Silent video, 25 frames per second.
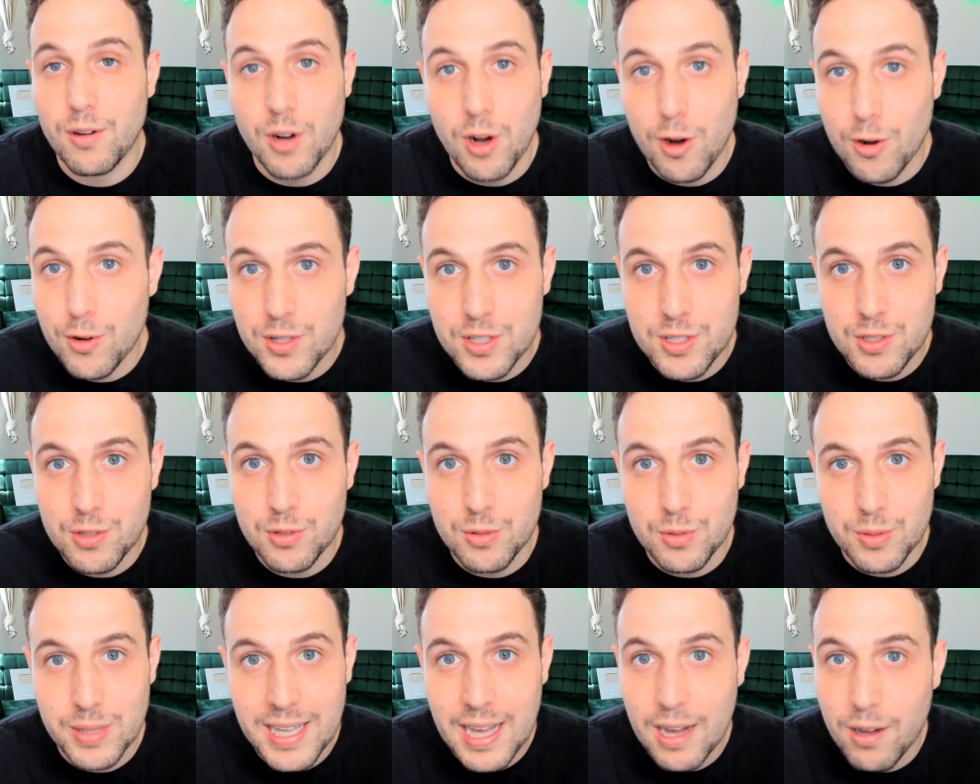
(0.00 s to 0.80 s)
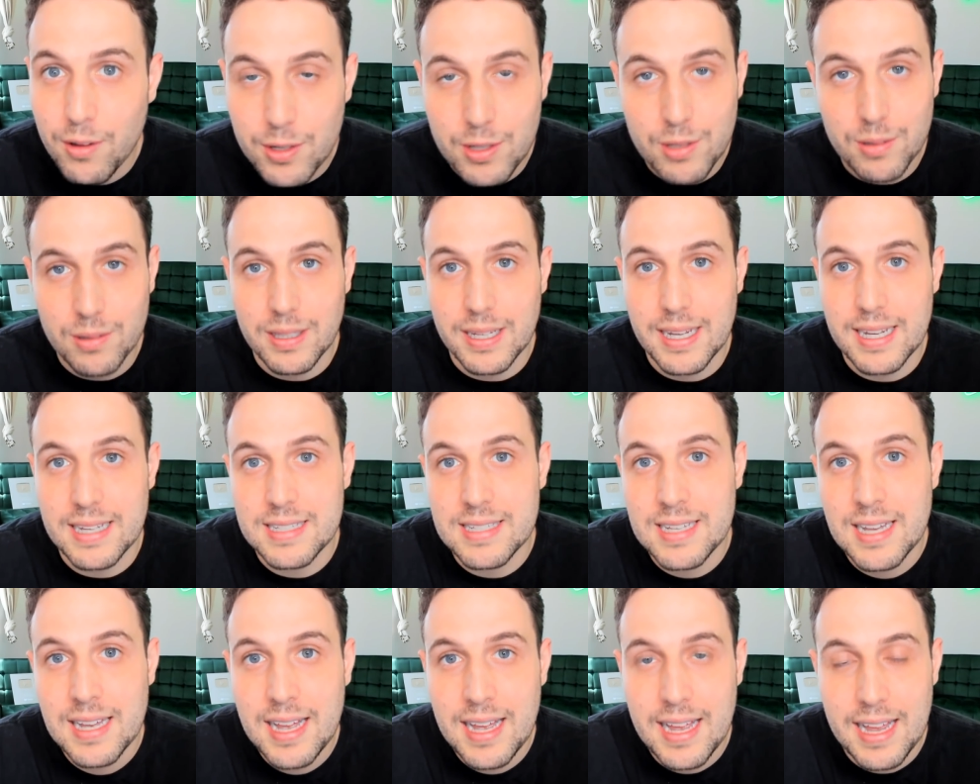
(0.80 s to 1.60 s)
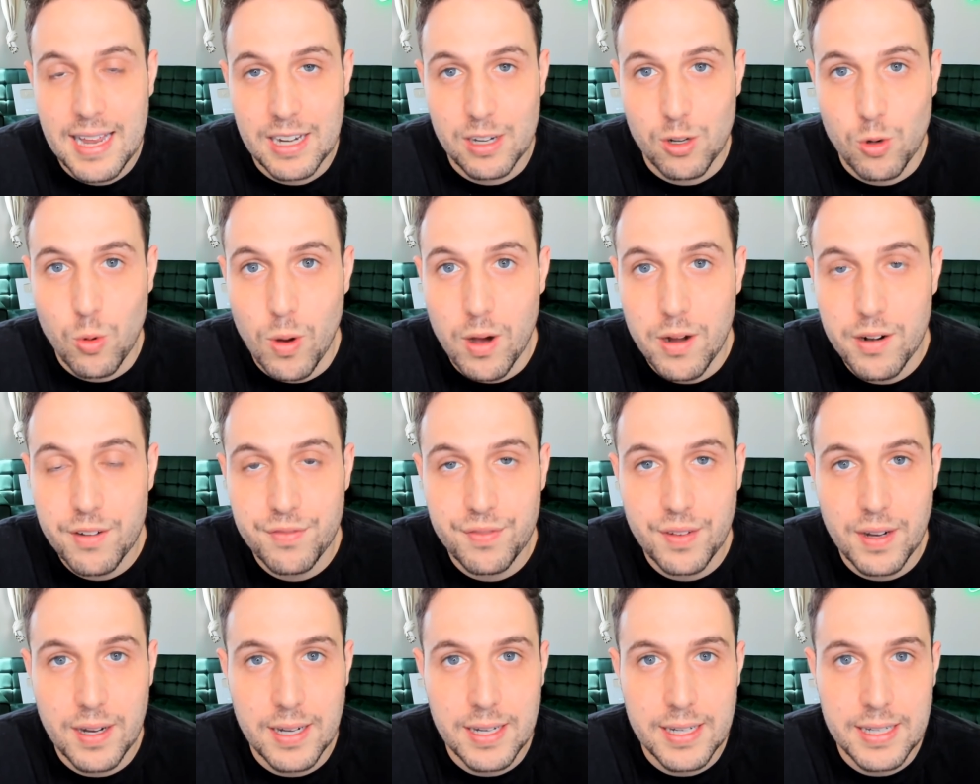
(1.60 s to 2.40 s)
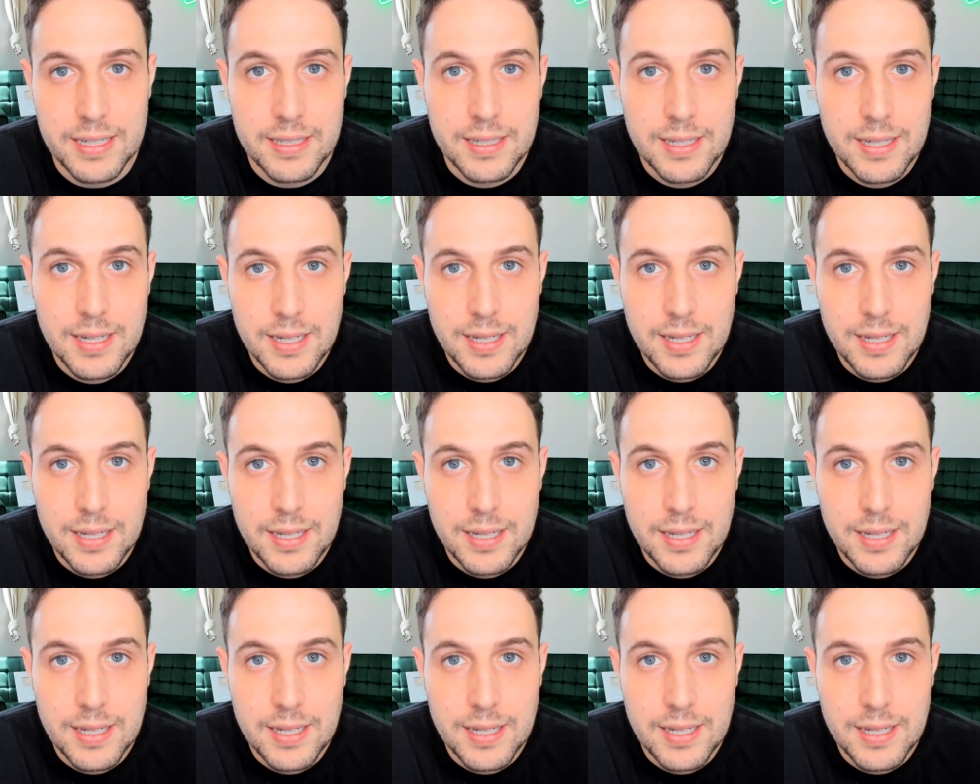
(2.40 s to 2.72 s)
hard to calculate and quantify.